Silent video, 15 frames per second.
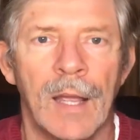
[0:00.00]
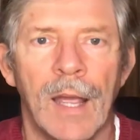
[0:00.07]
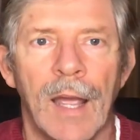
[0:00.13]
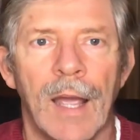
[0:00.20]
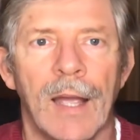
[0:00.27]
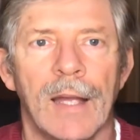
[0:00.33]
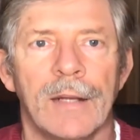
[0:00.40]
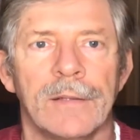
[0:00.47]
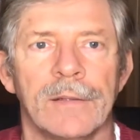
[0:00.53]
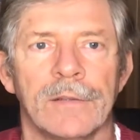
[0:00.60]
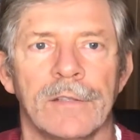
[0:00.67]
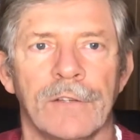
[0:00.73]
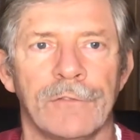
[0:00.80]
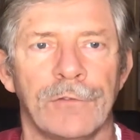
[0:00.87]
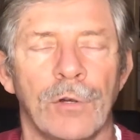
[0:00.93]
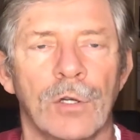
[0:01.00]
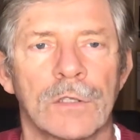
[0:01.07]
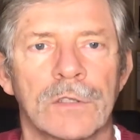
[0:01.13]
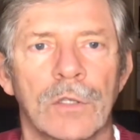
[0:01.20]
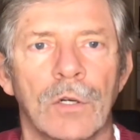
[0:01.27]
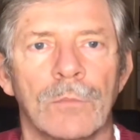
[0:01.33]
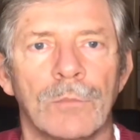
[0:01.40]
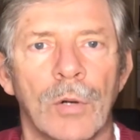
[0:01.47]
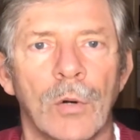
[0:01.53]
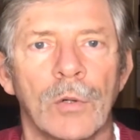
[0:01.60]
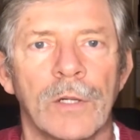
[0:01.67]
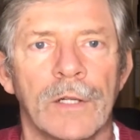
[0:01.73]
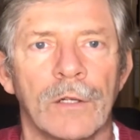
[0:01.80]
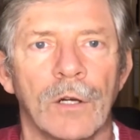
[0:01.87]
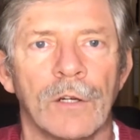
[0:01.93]
And the first
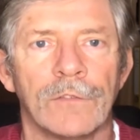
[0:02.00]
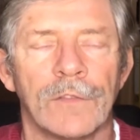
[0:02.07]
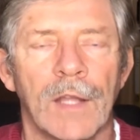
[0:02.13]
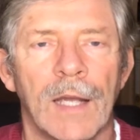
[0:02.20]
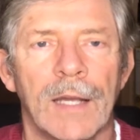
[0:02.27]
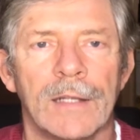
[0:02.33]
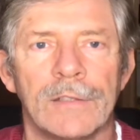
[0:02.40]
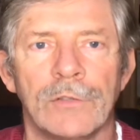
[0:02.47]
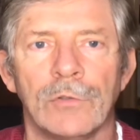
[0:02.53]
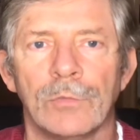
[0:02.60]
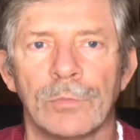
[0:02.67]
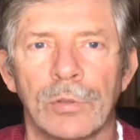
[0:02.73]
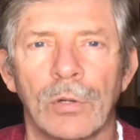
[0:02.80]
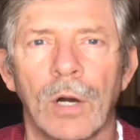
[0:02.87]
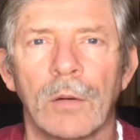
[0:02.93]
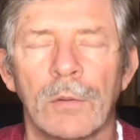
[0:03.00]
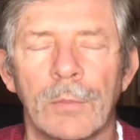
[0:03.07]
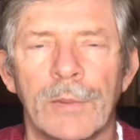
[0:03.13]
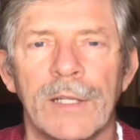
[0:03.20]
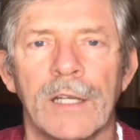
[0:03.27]
component of that you probably